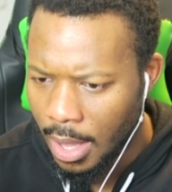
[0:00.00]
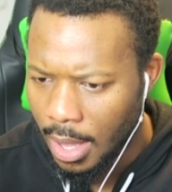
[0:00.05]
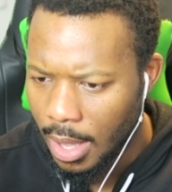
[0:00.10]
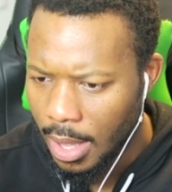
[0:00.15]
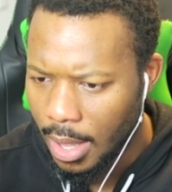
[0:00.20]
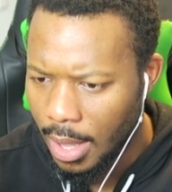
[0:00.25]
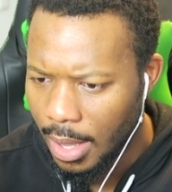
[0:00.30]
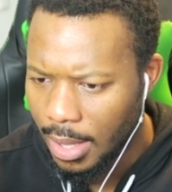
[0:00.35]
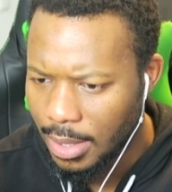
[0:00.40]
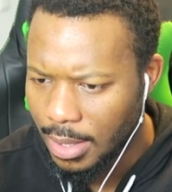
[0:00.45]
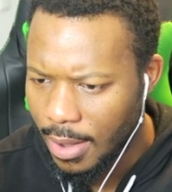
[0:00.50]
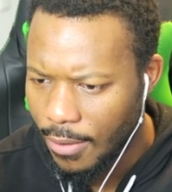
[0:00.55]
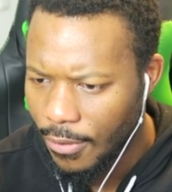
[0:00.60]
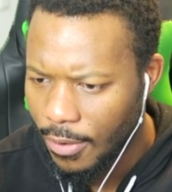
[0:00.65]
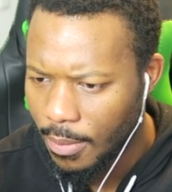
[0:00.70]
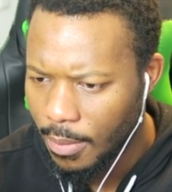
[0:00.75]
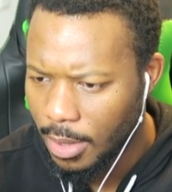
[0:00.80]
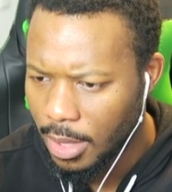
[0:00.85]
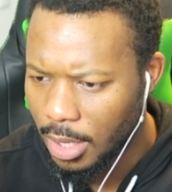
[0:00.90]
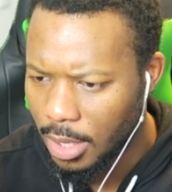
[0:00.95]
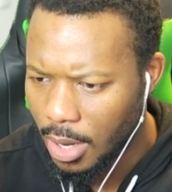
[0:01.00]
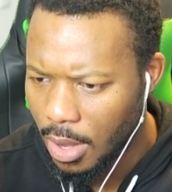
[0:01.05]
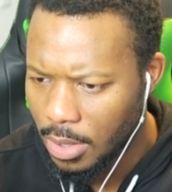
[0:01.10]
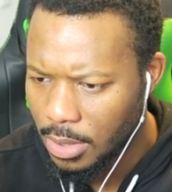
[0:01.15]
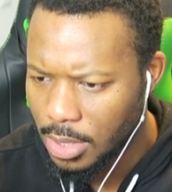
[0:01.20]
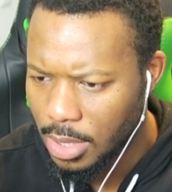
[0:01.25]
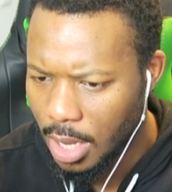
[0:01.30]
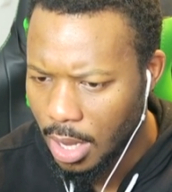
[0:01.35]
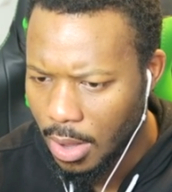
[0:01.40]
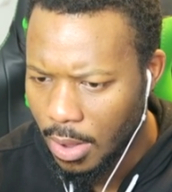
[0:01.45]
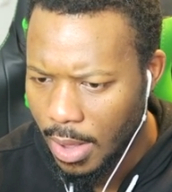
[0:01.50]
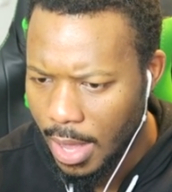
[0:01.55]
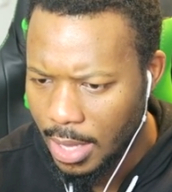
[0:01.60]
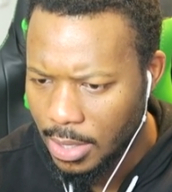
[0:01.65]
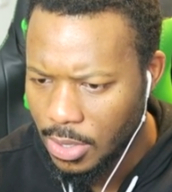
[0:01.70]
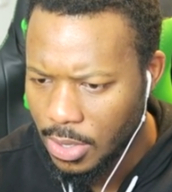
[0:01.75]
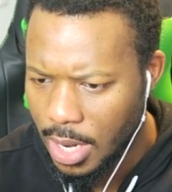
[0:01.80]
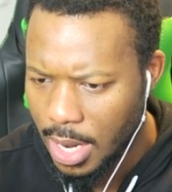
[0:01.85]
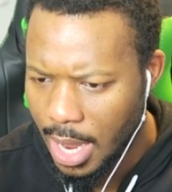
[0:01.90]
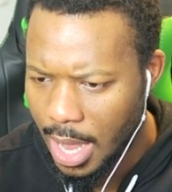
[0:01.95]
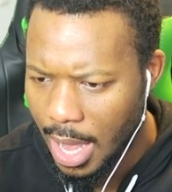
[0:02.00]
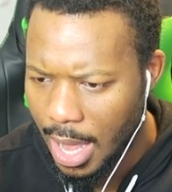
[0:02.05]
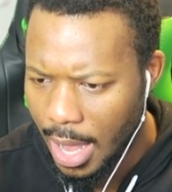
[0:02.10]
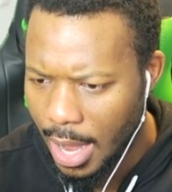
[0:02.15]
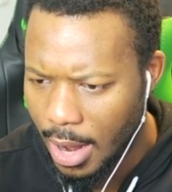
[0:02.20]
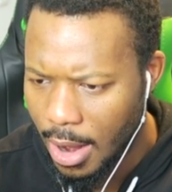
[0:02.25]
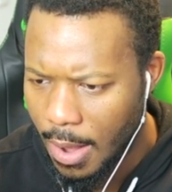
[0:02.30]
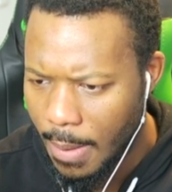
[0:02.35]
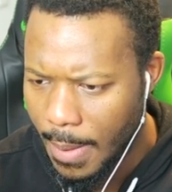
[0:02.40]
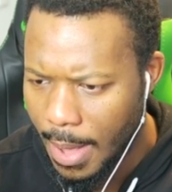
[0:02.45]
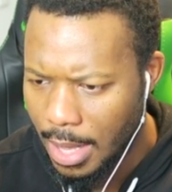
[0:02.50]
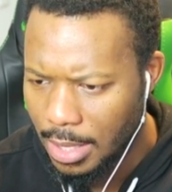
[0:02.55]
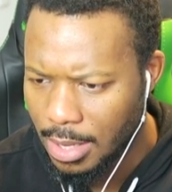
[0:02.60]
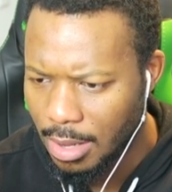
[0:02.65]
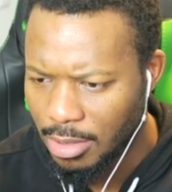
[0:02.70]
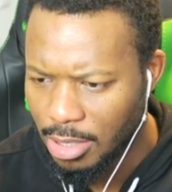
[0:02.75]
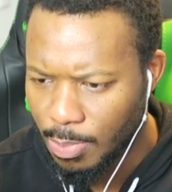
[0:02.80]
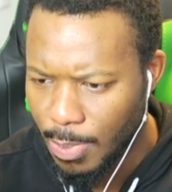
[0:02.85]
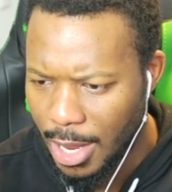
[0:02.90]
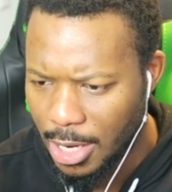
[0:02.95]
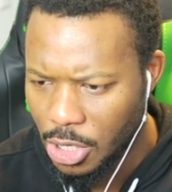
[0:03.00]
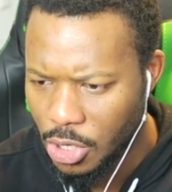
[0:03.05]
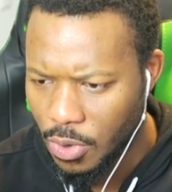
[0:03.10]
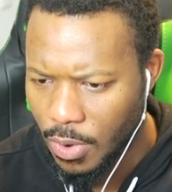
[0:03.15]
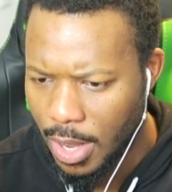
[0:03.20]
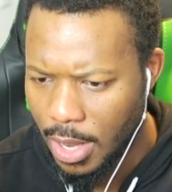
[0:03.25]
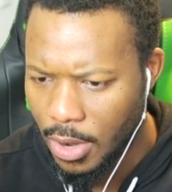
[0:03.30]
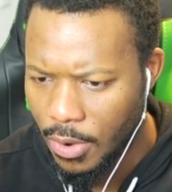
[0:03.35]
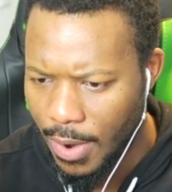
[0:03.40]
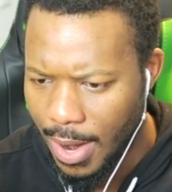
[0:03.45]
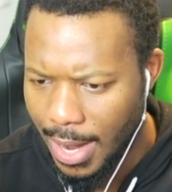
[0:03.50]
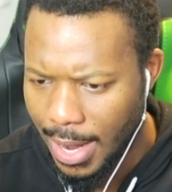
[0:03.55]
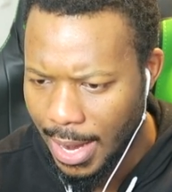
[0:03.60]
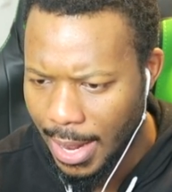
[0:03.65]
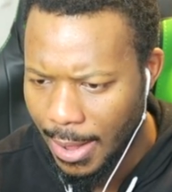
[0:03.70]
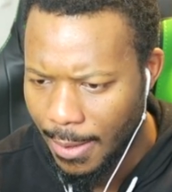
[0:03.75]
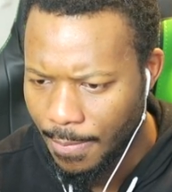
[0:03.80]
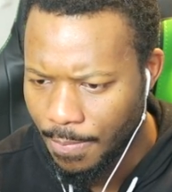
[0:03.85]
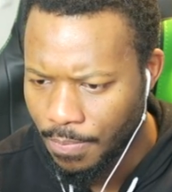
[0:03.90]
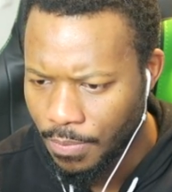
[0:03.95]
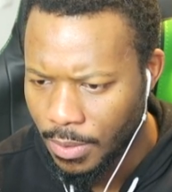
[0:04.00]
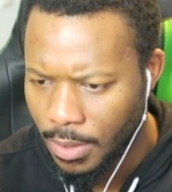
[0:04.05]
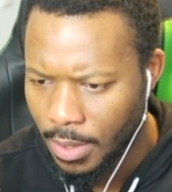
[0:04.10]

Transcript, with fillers: Uh, and different with adults, though, as you need a higher amounts of special ingredient.